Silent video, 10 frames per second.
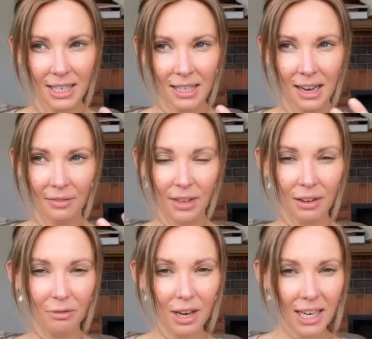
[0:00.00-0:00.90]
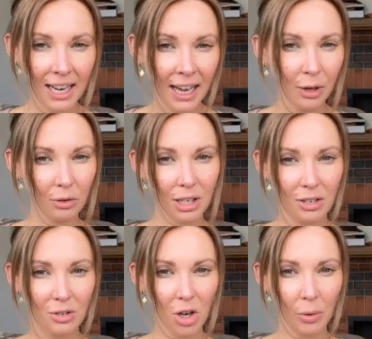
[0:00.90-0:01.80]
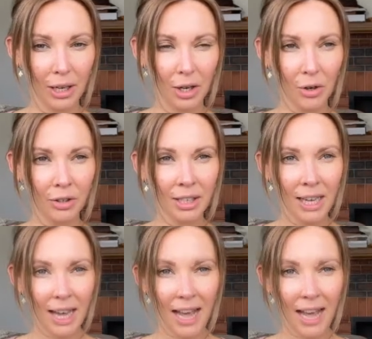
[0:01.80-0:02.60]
I didn't have that red angriness going on.